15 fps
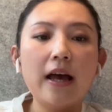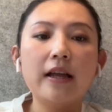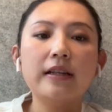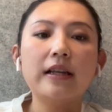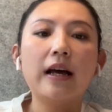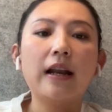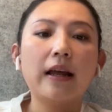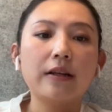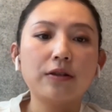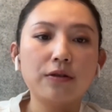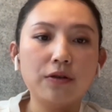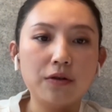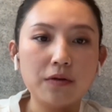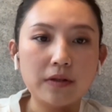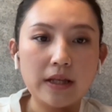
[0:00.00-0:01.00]
and I like
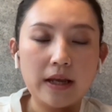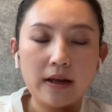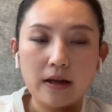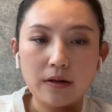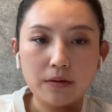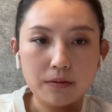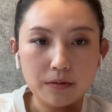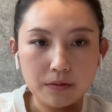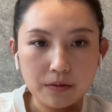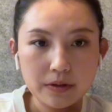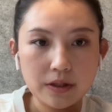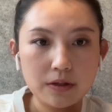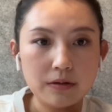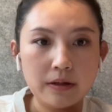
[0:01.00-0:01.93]
to use AI tools